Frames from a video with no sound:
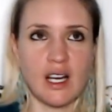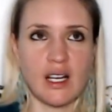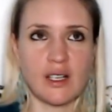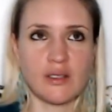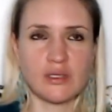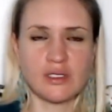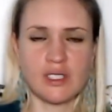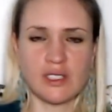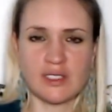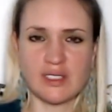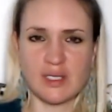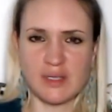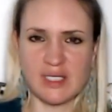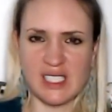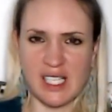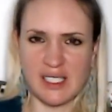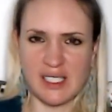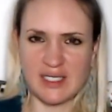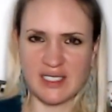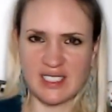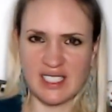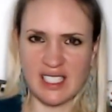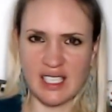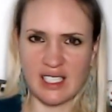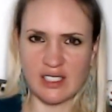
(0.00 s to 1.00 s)
I also
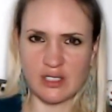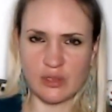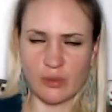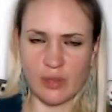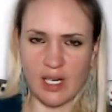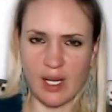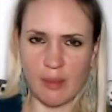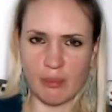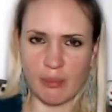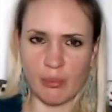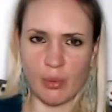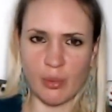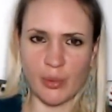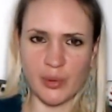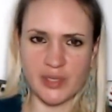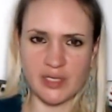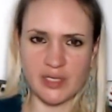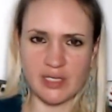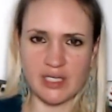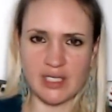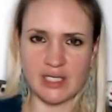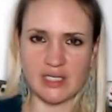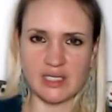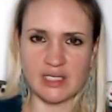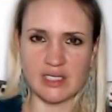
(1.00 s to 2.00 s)
sometimes see it as really
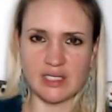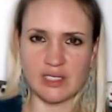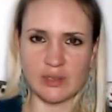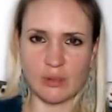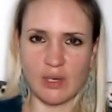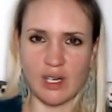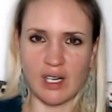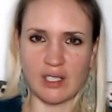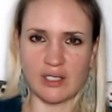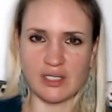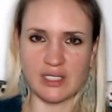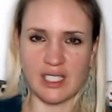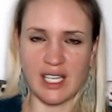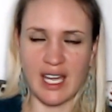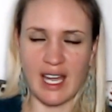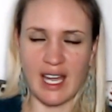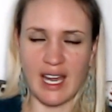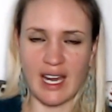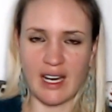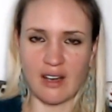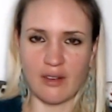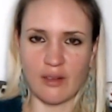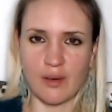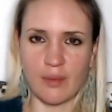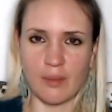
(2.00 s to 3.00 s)
important as well to
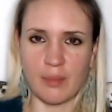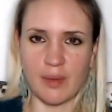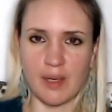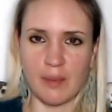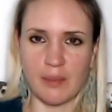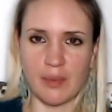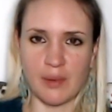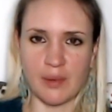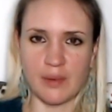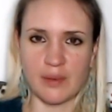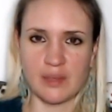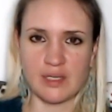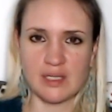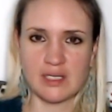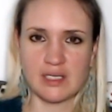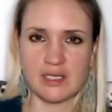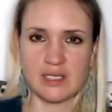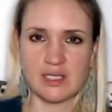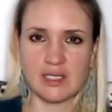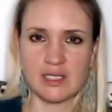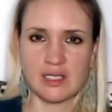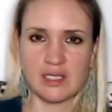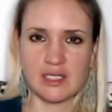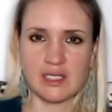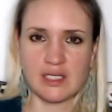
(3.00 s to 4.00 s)
get angry with people,
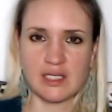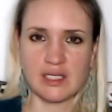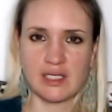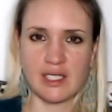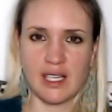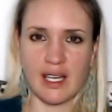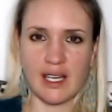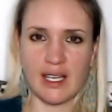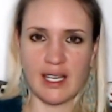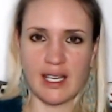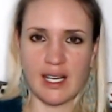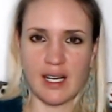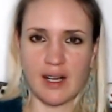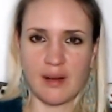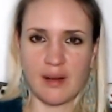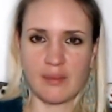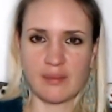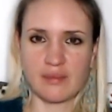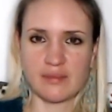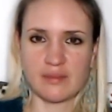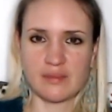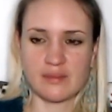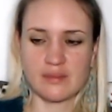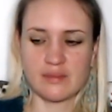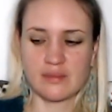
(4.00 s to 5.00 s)
like
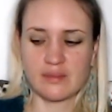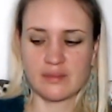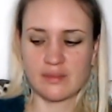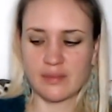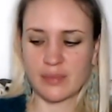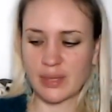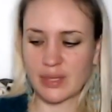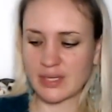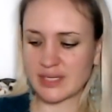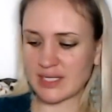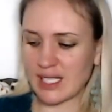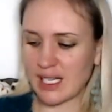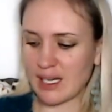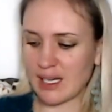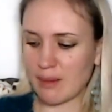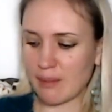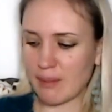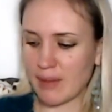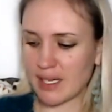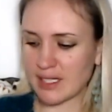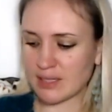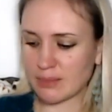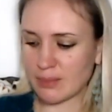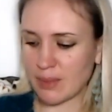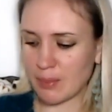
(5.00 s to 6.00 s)
because then
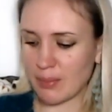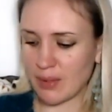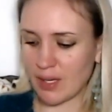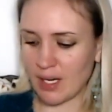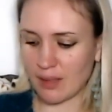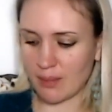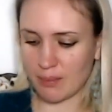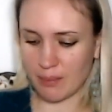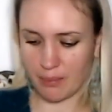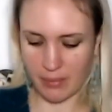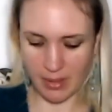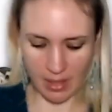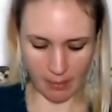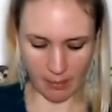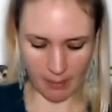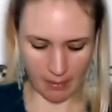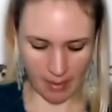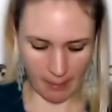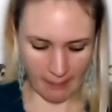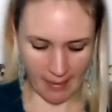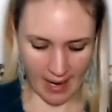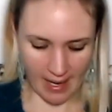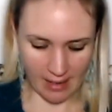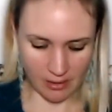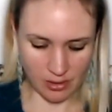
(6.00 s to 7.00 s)
it makes me put
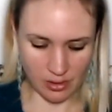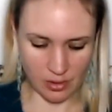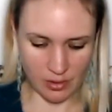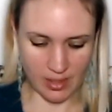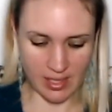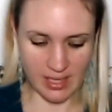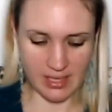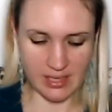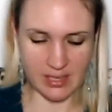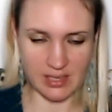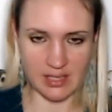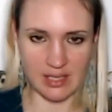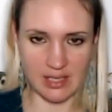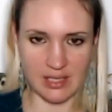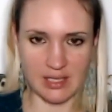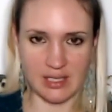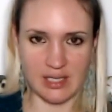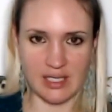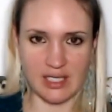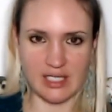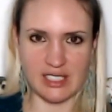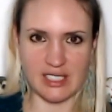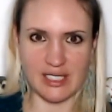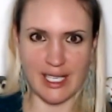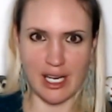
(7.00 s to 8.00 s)
up my boundaries
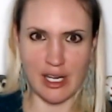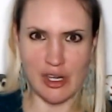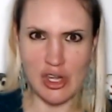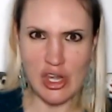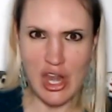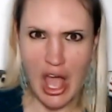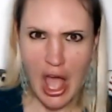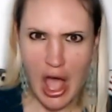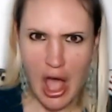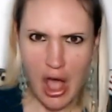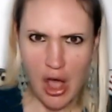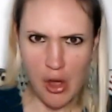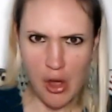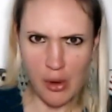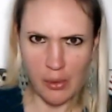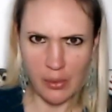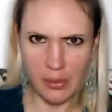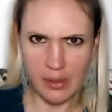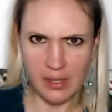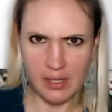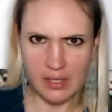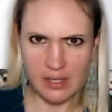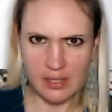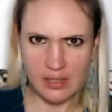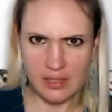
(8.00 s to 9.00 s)
and say
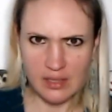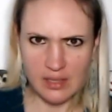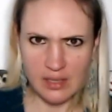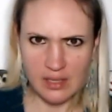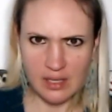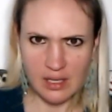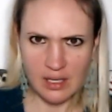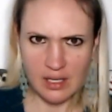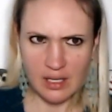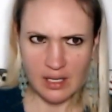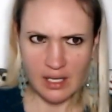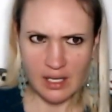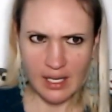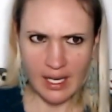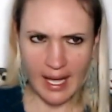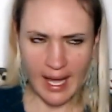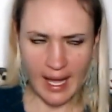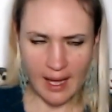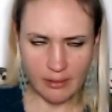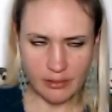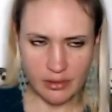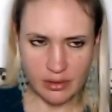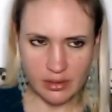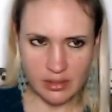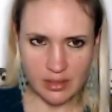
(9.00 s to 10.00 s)
no,
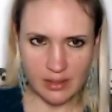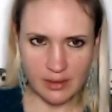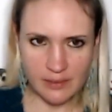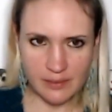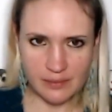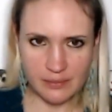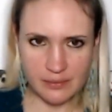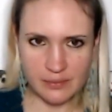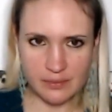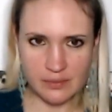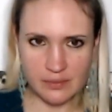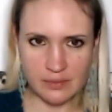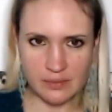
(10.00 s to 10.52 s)
out.